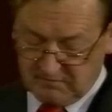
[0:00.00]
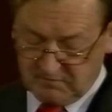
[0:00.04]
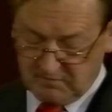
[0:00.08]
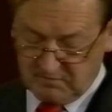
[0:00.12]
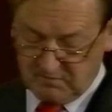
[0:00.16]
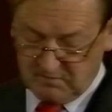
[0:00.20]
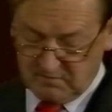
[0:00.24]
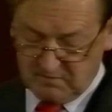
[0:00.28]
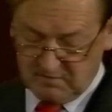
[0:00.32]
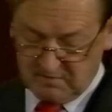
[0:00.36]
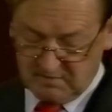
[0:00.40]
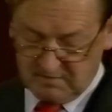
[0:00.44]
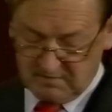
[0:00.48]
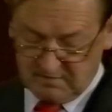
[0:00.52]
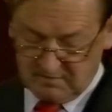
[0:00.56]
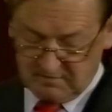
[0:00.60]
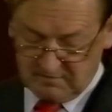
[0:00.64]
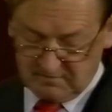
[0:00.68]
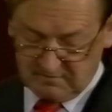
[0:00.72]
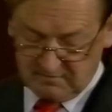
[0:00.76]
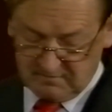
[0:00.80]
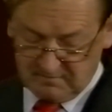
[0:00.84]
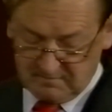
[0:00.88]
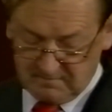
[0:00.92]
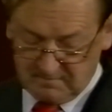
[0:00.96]
few
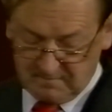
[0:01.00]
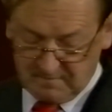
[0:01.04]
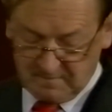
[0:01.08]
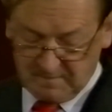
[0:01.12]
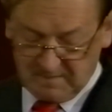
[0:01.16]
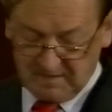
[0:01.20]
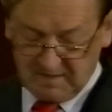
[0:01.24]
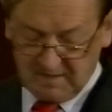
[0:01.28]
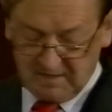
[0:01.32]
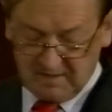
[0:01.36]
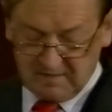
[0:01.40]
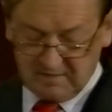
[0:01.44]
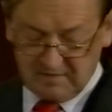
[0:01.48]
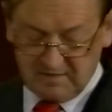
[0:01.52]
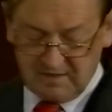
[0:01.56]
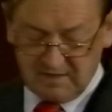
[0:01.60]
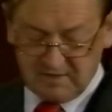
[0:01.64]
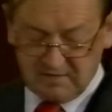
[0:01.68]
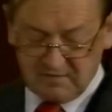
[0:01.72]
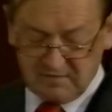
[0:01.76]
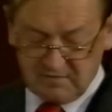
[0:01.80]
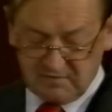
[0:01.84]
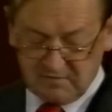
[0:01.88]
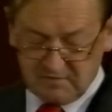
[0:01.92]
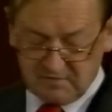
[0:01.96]
years, and
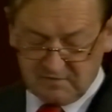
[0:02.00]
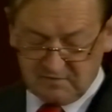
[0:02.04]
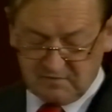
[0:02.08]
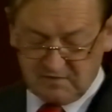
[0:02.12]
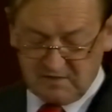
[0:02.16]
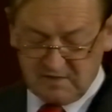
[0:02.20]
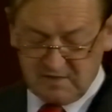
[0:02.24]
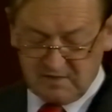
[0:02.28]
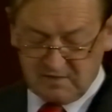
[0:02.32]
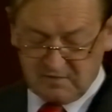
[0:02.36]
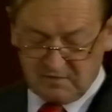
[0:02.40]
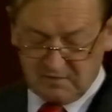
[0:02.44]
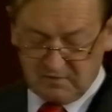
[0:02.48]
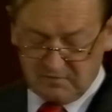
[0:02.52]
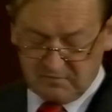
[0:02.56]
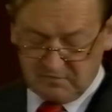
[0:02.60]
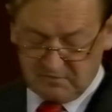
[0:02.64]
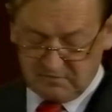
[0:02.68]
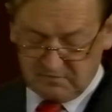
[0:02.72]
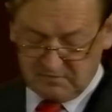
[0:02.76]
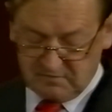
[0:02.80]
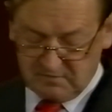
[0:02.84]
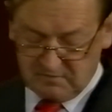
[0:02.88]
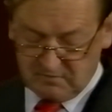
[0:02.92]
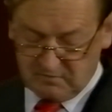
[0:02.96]
that is the takeover
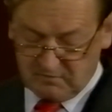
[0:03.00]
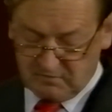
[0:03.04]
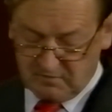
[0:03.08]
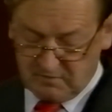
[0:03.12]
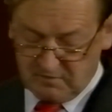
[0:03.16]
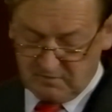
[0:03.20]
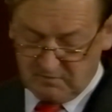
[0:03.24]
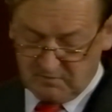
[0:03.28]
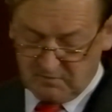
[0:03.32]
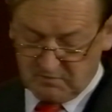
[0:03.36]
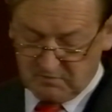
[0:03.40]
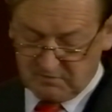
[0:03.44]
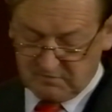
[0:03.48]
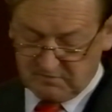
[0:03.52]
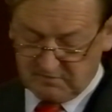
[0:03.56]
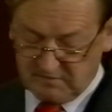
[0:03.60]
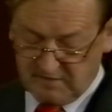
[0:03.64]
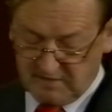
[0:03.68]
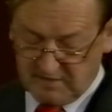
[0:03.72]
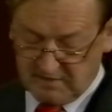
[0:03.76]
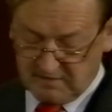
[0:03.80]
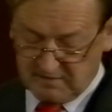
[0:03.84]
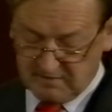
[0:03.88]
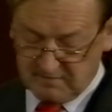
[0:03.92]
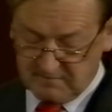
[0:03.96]
syndrome, or
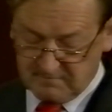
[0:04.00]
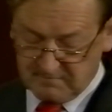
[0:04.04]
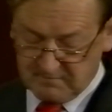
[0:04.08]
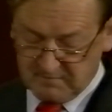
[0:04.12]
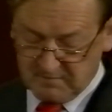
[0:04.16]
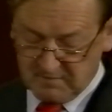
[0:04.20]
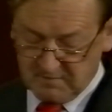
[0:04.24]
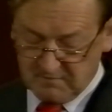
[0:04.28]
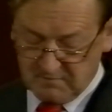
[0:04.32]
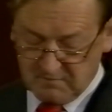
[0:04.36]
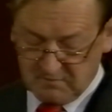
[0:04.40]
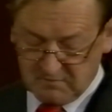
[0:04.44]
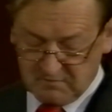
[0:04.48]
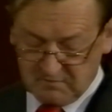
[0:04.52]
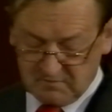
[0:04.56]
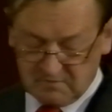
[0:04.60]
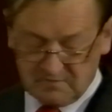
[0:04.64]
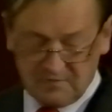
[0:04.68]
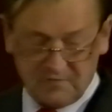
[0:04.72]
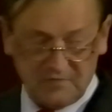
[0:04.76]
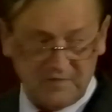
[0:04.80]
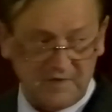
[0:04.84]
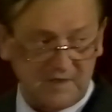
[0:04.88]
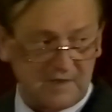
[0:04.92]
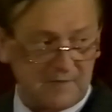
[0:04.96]
psych, which has
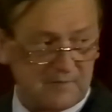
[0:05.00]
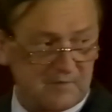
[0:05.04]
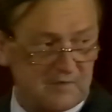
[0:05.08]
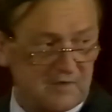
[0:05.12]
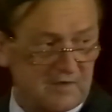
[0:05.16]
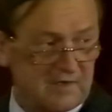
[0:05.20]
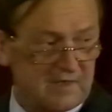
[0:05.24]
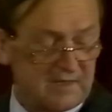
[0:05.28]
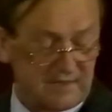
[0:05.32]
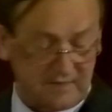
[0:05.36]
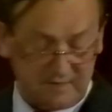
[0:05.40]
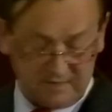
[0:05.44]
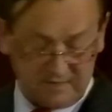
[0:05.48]
developed in our